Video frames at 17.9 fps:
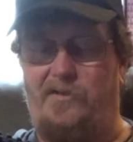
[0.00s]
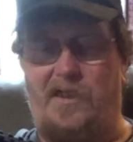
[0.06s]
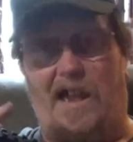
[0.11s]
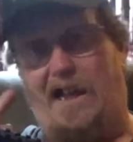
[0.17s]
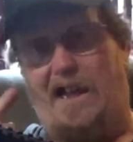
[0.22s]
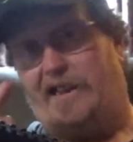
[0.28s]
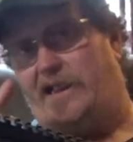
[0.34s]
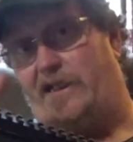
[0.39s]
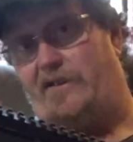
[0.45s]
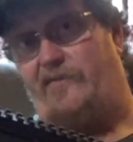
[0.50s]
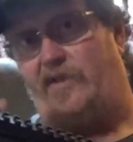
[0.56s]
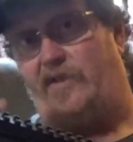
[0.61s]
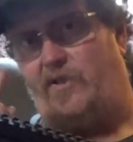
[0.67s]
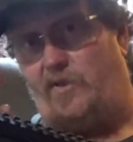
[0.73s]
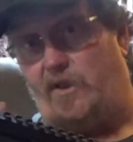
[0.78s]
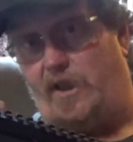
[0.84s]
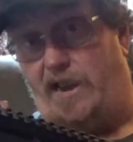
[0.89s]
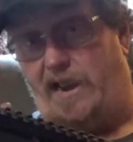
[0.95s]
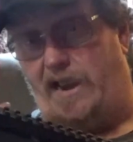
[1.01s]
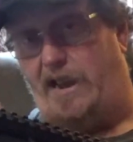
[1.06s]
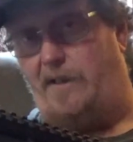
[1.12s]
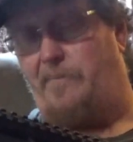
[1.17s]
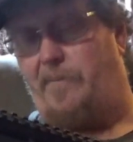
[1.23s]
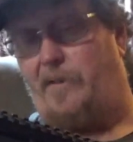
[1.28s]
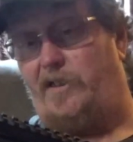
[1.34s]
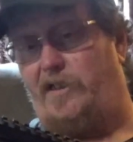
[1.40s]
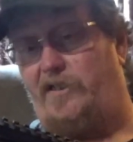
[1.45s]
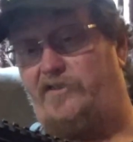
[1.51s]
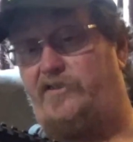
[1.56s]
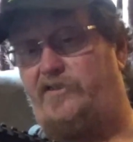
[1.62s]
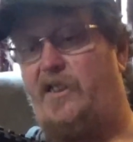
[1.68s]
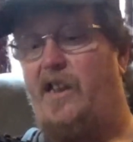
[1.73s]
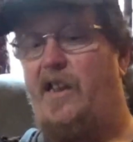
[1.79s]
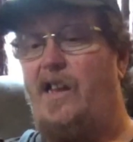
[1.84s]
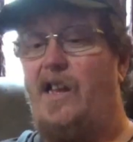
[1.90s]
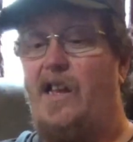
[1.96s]
I give you an A+.
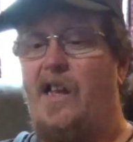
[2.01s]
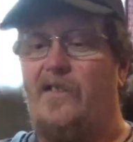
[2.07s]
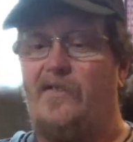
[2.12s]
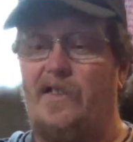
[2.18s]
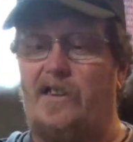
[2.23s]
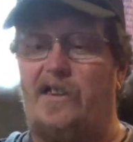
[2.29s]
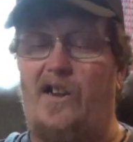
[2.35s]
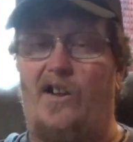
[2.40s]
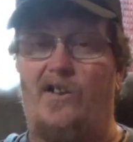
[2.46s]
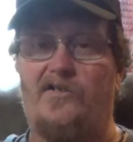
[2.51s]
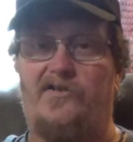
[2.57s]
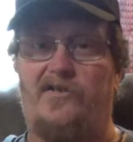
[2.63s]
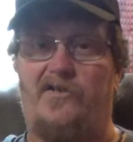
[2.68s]
The cost